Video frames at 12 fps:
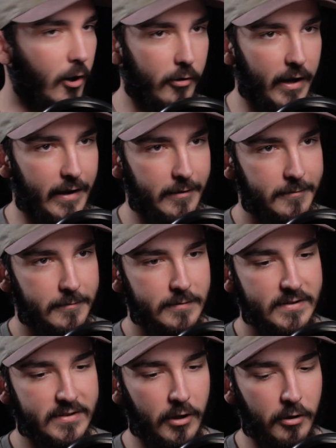Okay.
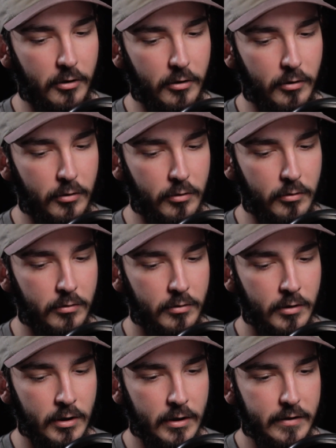So
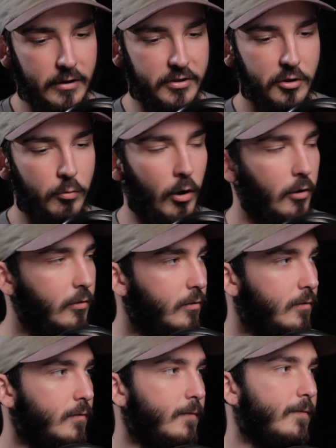there's a quote
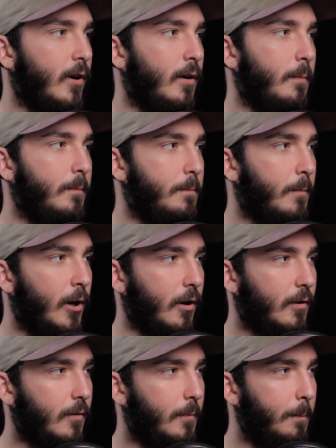from
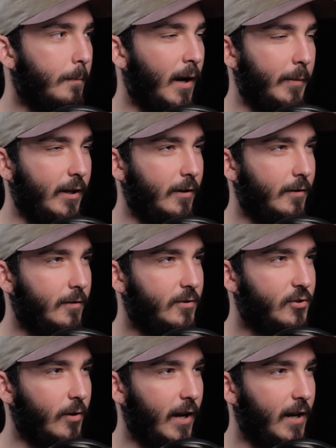
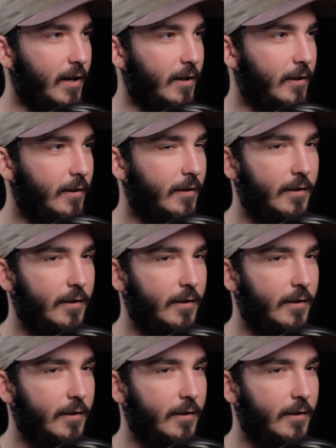Trey